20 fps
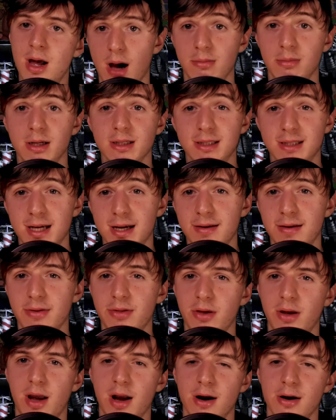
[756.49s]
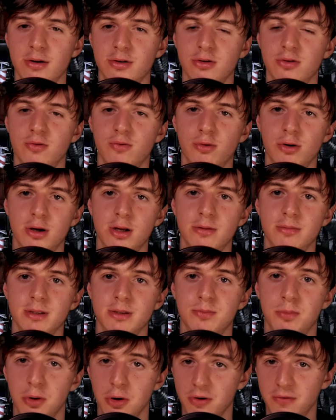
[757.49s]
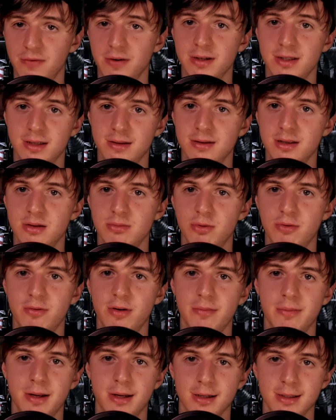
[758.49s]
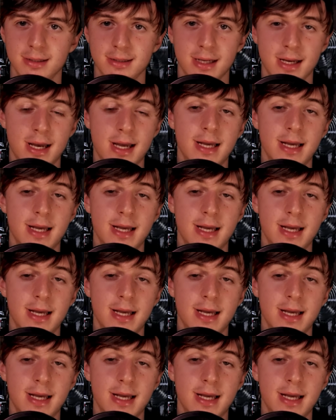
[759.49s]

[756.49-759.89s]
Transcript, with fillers: I'm not saying that the character of William is perfect in this movie because